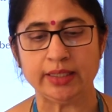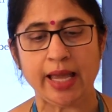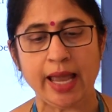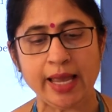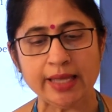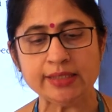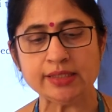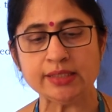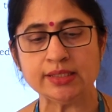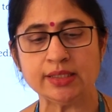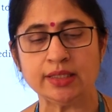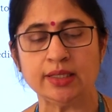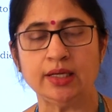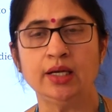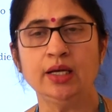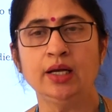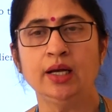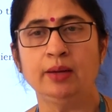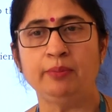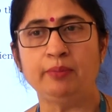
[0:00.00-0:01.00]
Hence
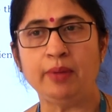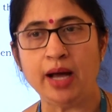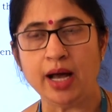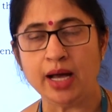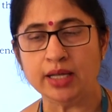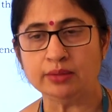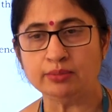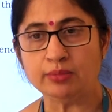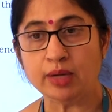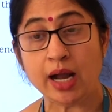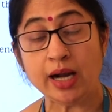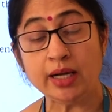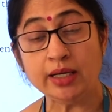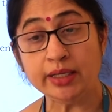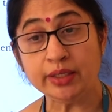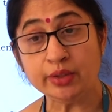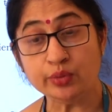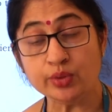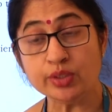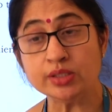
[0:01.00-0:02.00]
Mahatma,
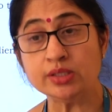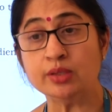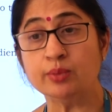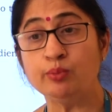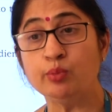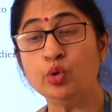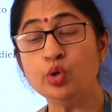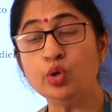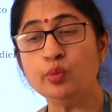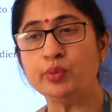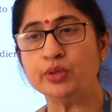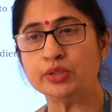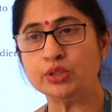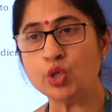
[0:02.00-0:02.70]
and it was a monopoly.